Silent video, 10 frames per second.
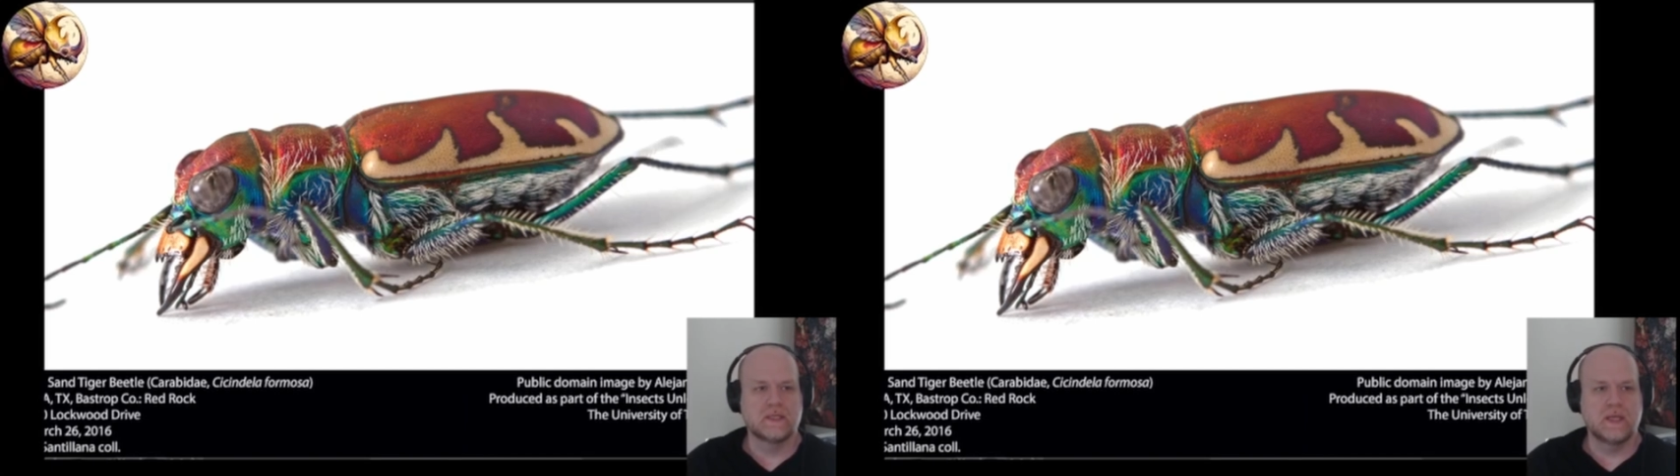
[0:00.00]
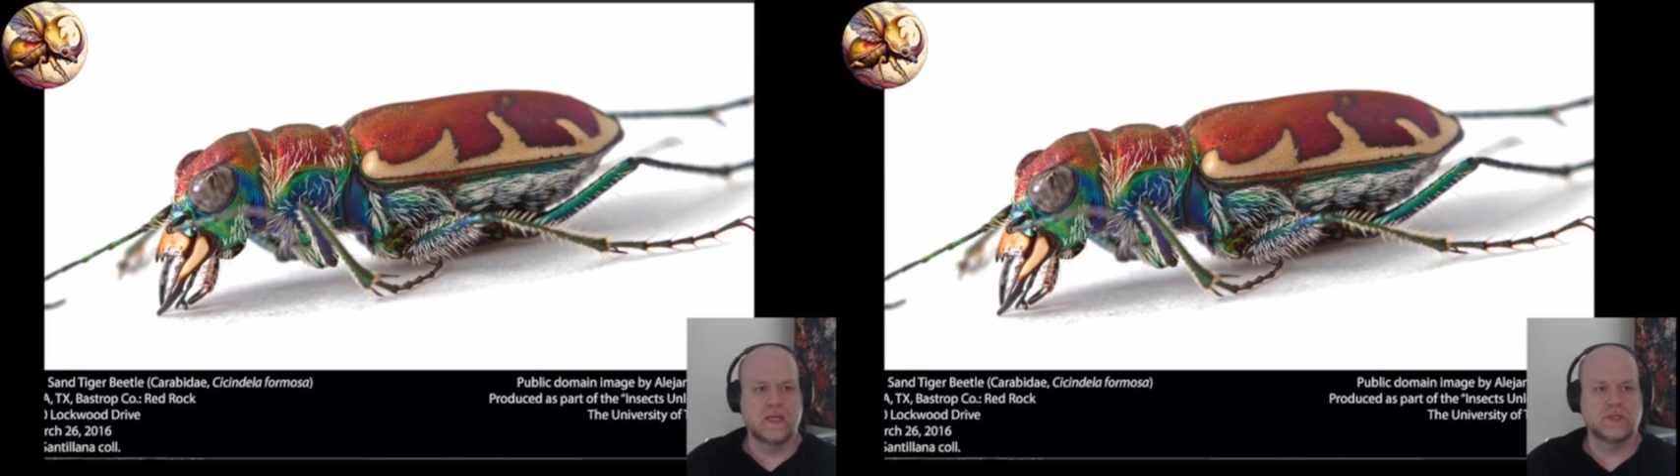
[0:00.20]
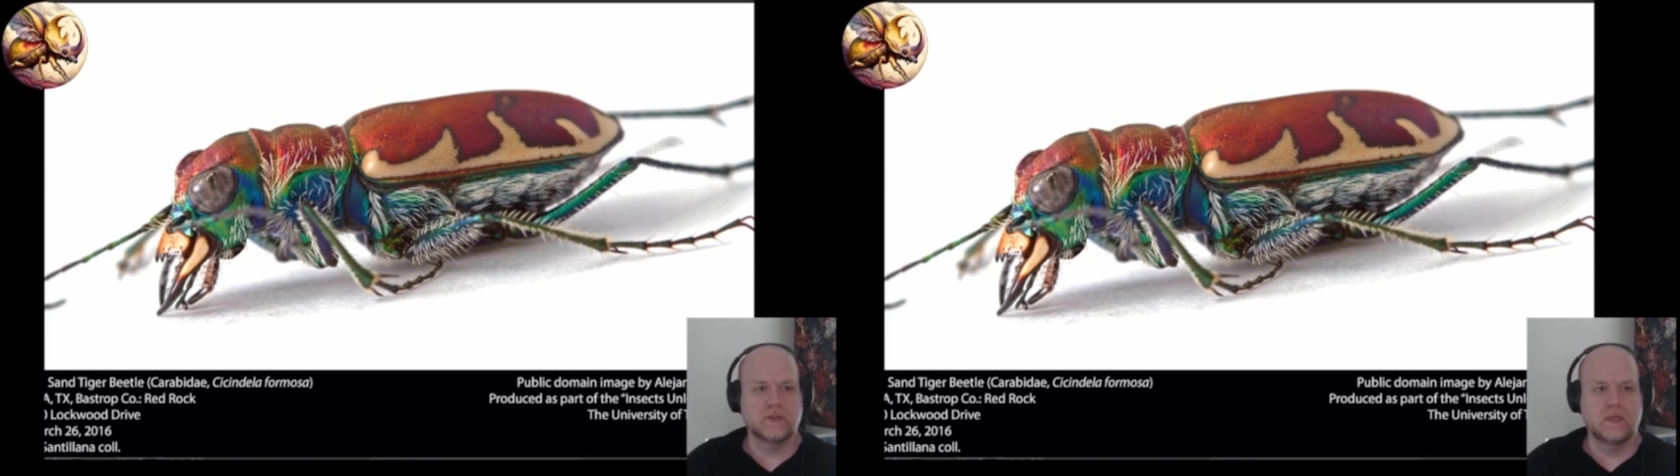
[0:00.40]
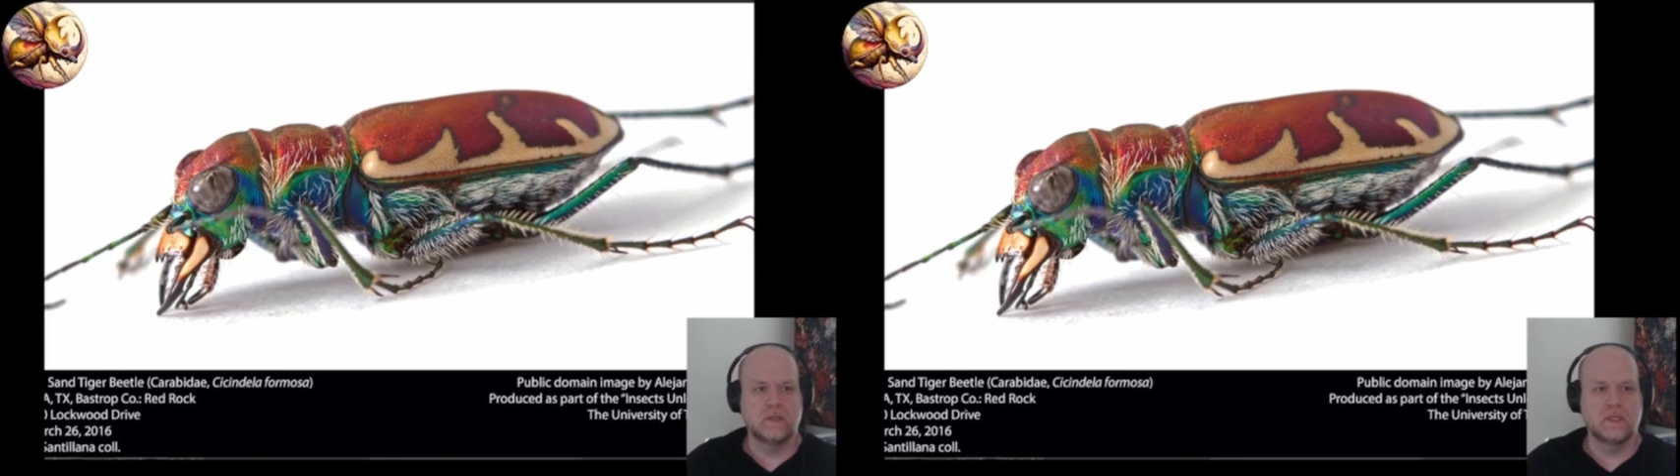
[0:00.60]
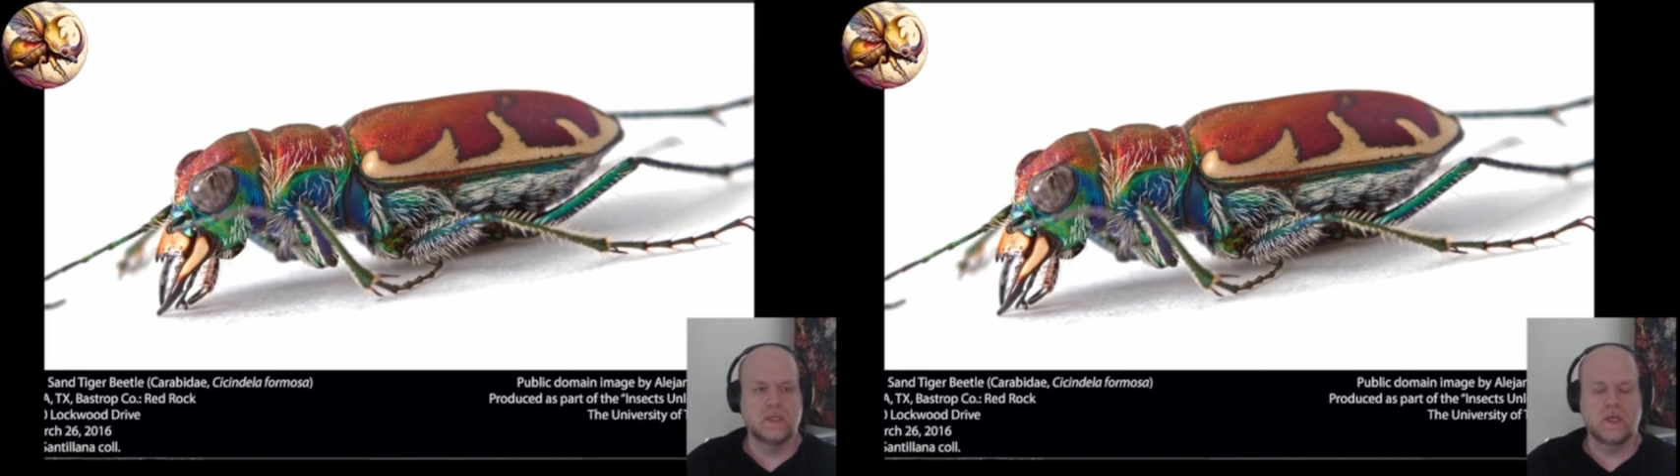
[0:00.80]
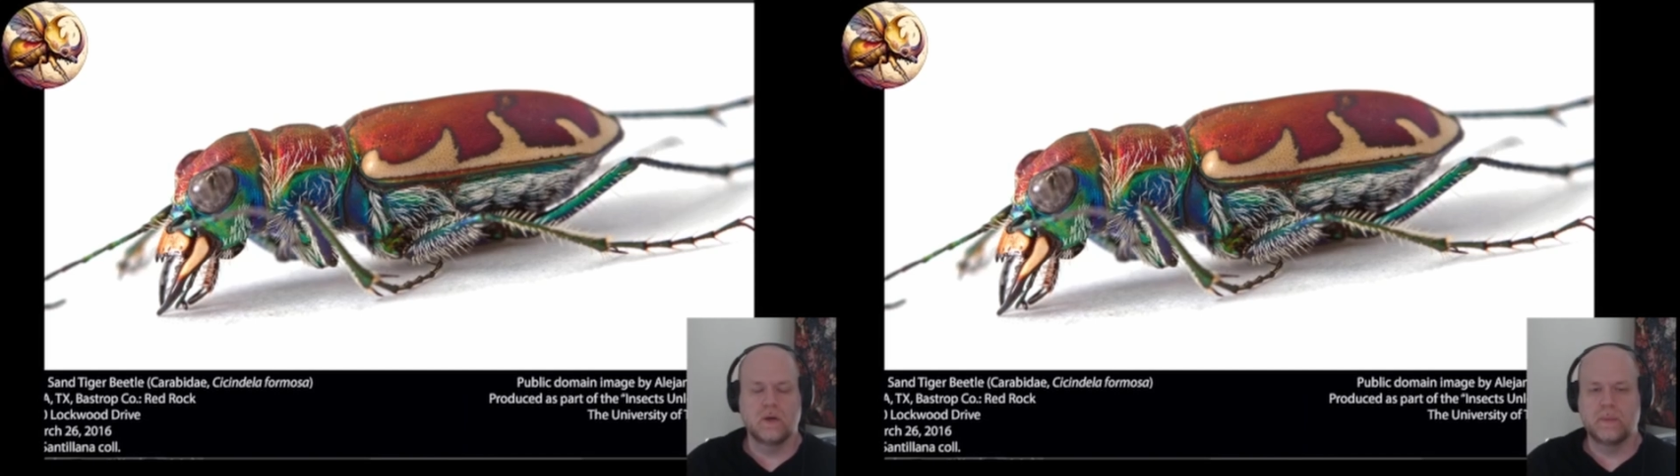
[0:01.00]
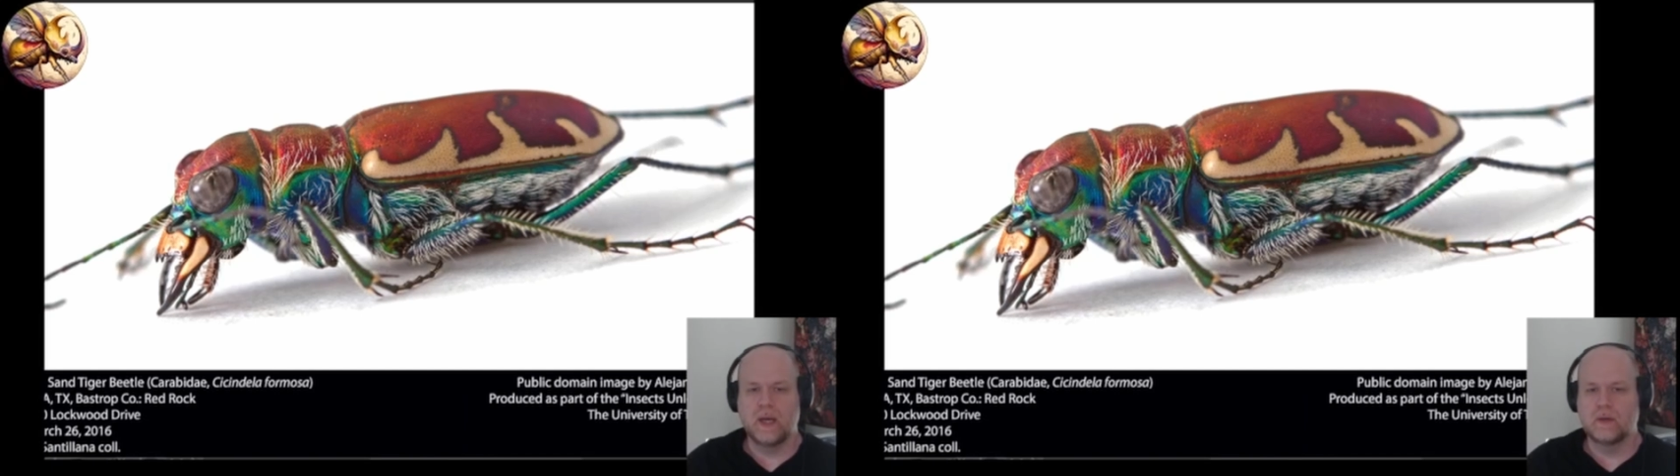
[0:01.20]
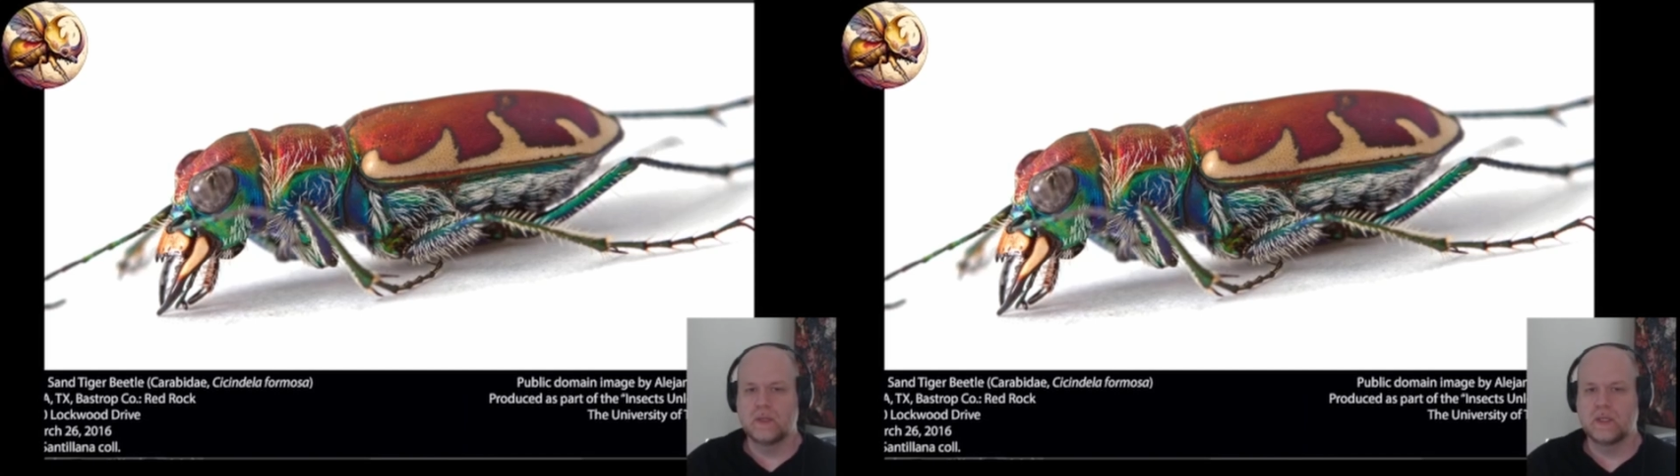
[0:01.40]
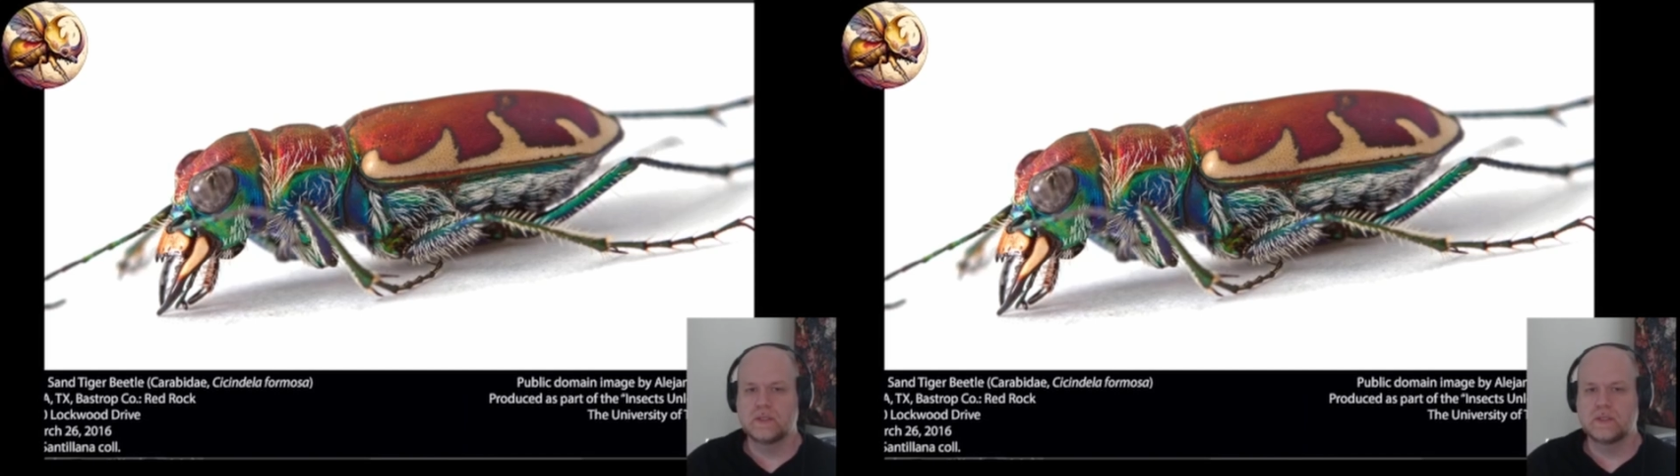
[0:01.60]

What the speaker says: in nature that you didn't know about.